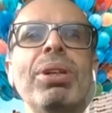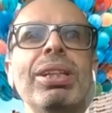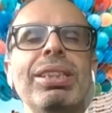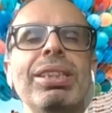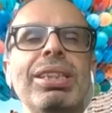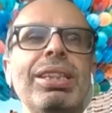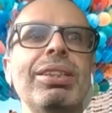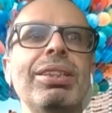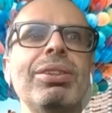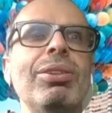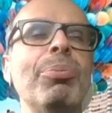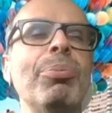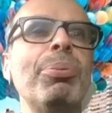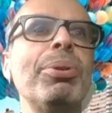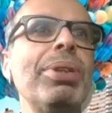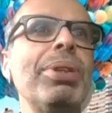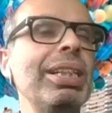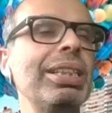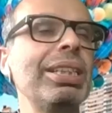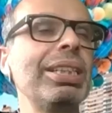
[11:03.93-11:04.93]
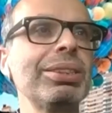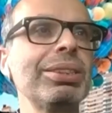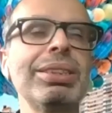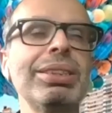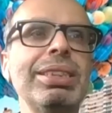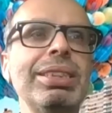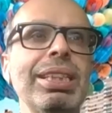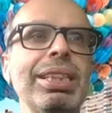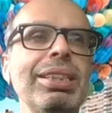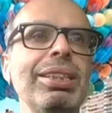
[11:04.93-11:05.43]
operations,
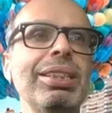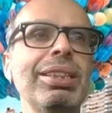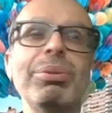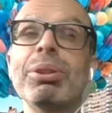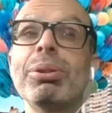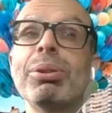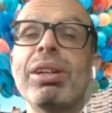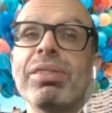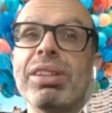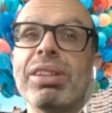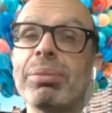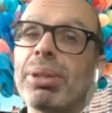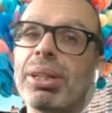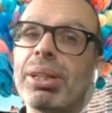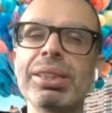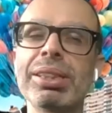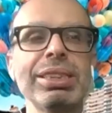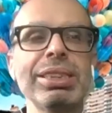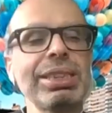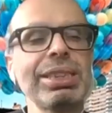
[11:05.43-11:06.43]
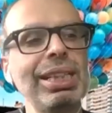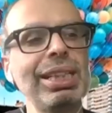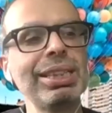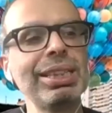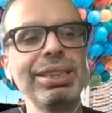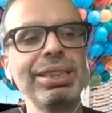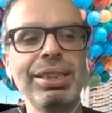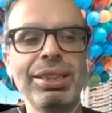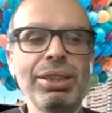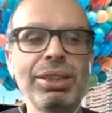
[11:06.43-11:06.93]
and we do have an American site and
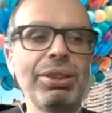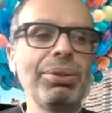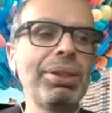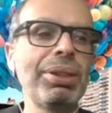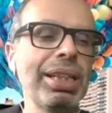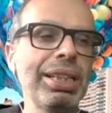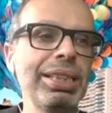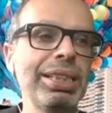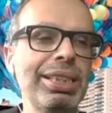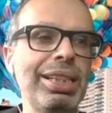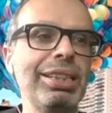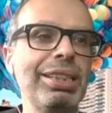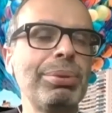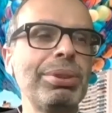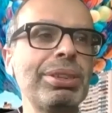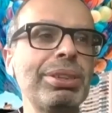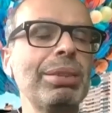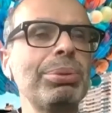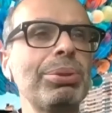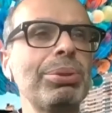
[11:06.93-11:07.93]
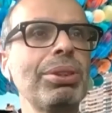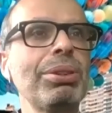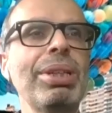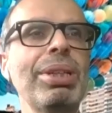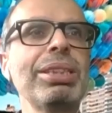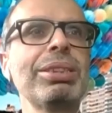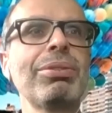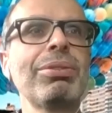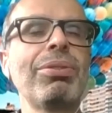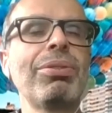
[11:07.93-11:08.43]
our UK site which ships to the
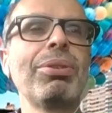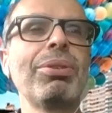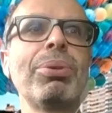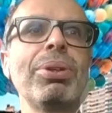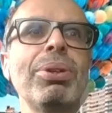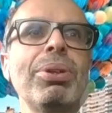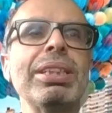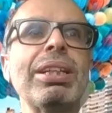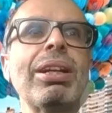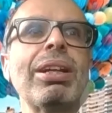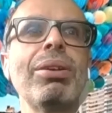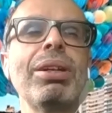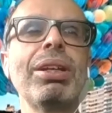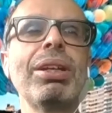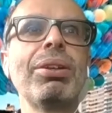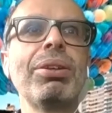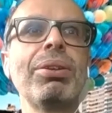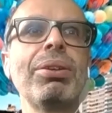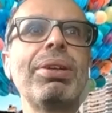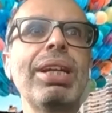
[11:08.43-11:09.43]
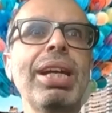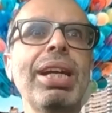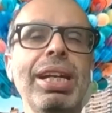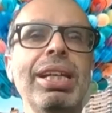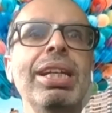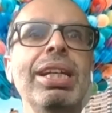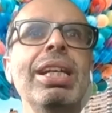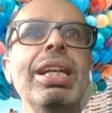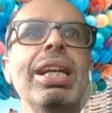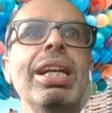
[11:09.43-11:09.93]
rest of the world, including the UK.
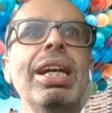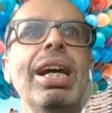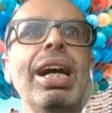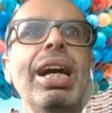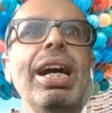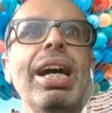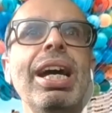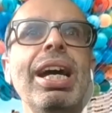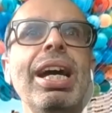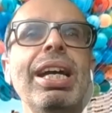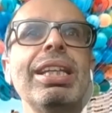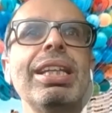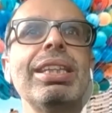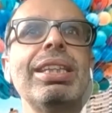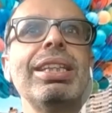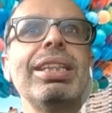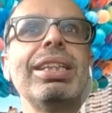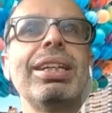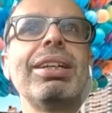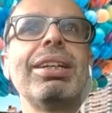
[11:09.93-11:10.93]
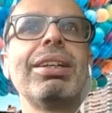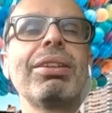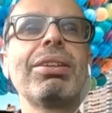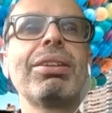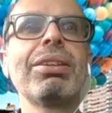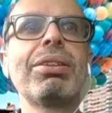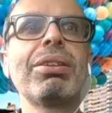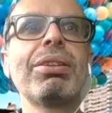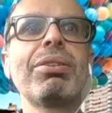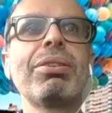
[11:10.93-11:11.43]
And
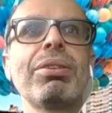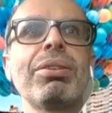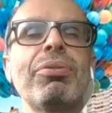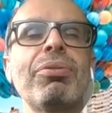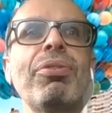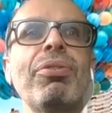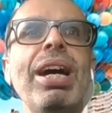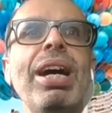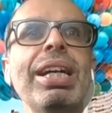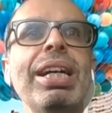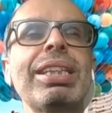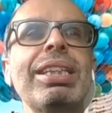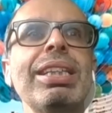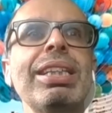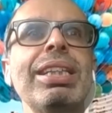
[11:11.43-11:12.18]
the fact